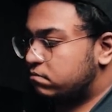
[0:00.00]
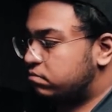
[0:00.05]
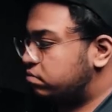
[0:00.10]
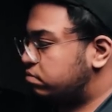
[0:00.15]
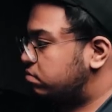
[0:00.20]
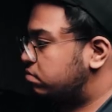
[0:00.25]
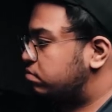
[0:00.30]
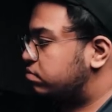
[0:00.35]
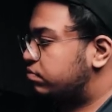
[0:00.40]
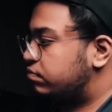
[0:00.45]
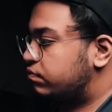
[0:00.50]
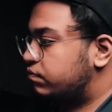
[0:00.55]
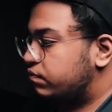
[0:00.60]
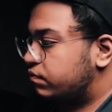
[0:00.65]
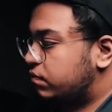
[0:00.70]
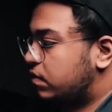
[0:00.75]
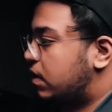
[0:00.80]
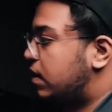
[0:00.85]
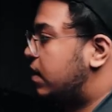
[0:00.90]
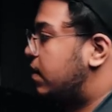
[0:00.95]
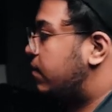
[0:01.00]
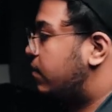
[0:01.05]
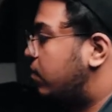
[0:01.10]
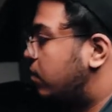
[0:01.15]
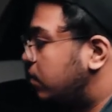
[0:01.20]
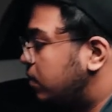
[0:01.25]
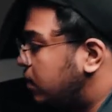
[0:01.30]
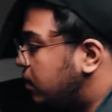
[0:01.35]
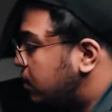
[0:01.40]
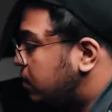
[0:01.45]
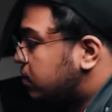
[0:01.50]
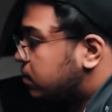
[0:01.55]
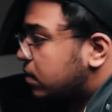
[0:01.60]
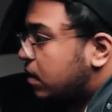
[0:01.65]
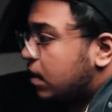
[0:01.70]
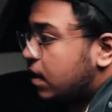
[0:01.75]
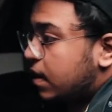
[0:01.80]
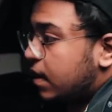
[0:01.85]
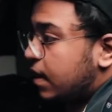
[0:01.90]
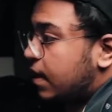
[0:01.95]
Oof, I have all these,
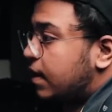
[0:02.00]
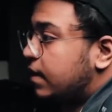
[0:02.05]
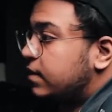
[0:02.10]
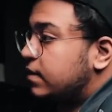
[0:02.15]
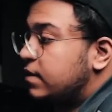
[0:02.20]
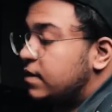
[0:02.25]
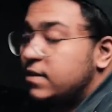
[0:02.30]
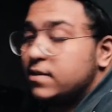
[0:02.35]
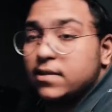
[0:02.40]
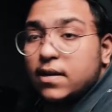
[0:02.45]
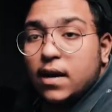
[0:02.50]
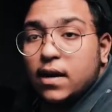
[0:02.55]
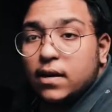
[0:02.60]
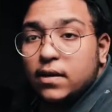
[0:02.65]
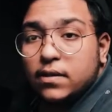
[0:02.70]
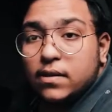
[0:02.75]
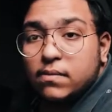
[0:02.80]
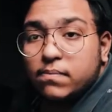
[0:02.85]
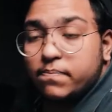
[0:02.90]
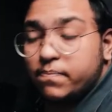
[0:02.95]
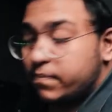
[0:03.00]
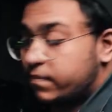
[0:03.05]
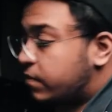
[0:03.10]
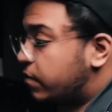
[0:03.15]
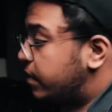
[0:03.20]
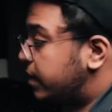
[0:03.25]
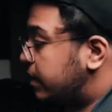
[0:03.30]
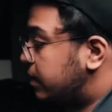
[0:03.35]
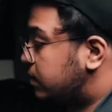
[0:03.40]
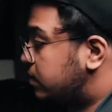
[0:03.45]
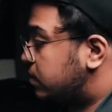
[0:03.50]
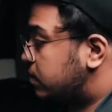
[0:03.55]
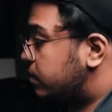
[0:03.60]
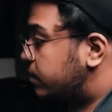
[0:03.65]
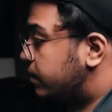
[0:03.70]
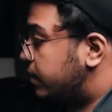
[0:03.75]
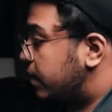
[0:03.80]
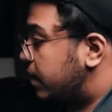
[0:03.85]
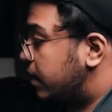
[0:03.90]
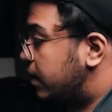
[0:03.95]
and these are the points
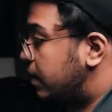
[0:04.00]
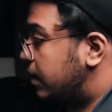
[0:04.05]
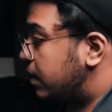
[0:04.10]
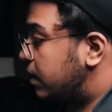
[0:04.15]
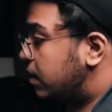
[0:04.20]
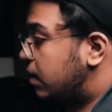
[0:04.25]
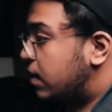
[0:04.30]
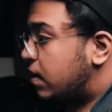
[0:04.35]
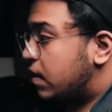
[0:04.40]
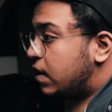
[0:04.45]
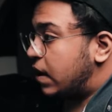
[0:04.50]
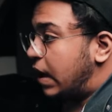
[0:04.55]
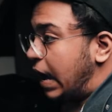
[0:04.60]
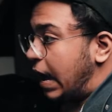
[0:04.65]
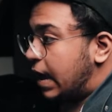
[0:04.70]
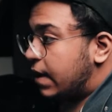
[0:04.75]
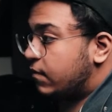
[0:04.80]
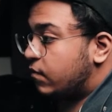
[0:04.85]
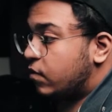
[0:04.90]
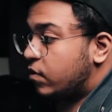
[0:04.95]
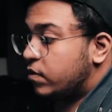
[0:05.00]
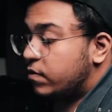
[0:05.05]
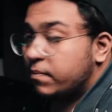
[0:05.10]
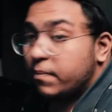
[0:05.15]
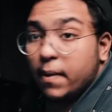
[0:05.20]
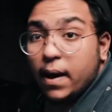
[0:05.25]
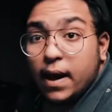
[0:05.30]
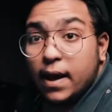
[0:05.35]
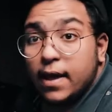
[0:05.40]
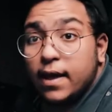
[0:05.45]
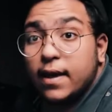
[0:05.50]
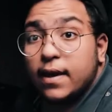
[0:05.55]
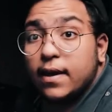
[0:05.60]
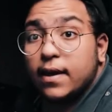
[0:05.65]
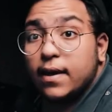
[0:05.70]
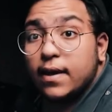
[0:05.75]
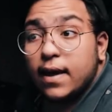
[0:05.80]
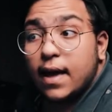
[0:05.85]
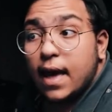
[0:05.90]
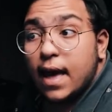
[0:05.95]
where I want my
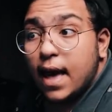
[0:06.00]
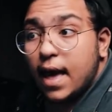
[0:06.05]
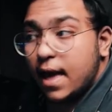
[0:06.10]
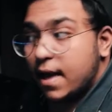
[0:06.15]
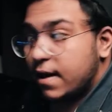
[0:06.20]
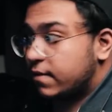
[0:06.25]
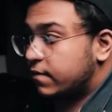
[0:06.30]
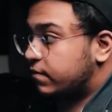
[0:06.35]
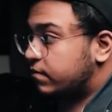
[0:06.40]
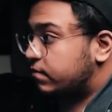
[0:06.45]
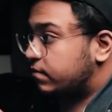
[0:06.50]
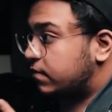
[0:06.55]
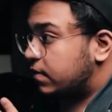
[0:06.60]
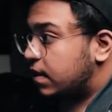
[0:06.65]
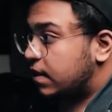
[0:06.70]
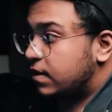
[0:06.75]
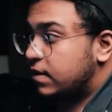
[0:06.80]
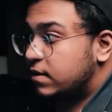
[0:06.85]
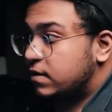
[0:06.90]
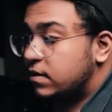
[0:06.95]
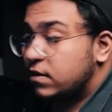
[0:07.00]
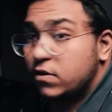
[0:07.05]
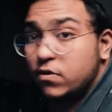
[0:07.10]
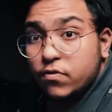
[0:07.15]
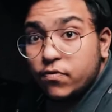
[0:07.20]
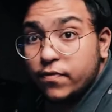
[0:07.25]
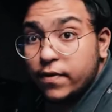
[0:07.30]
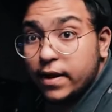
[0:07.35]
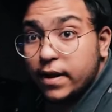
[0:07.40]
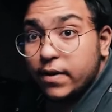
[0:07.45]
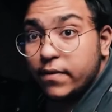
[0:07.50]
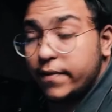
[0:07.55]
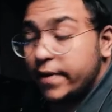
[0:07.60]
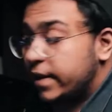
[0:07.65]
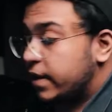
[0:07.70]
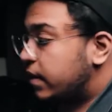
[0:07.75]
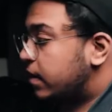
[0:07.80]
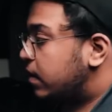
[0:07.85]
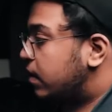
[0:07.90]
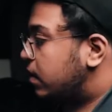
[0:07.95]
color to fade
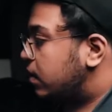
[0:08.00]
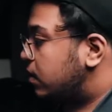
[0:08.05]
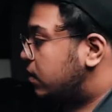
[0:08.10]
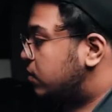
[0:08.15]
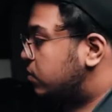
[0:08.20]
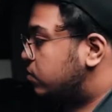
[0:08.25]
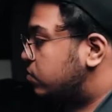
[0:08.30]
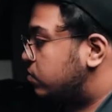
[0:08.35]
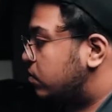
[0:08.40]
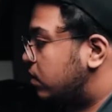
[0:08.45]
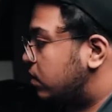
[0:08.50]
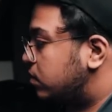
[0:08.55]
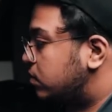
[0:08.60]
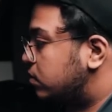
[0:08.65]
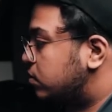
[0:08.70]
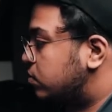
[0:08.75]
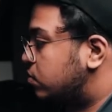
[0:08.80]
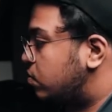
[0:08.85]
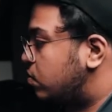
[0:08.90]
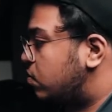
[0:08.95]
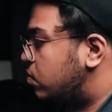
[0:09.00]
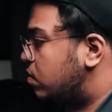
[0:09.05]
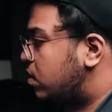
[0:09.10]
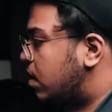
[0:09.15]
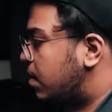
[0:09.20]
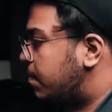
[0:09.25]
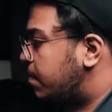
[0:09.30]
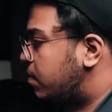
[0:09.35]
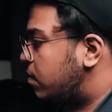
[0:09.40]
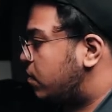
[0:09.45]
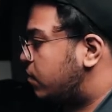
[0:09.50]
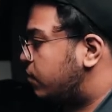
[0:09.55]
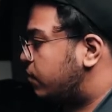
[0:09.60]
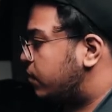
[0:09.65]
away. So I'll just go couple of